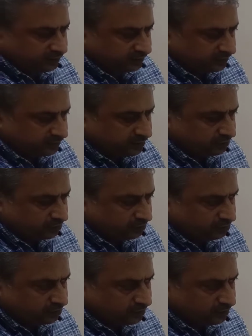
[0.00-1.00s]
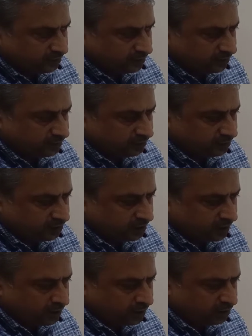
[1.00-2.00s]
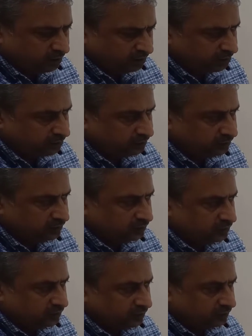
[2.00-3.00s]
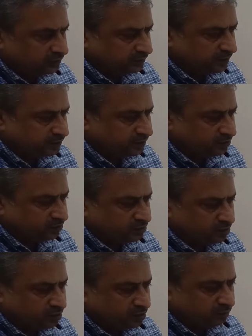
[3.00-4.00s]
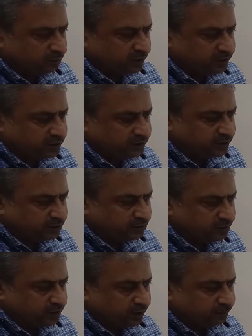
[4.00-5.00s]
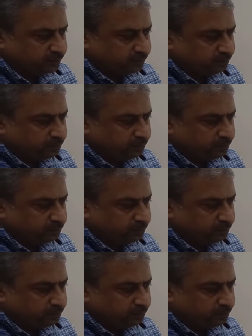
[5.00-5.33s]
This is the R, that is the money that is kept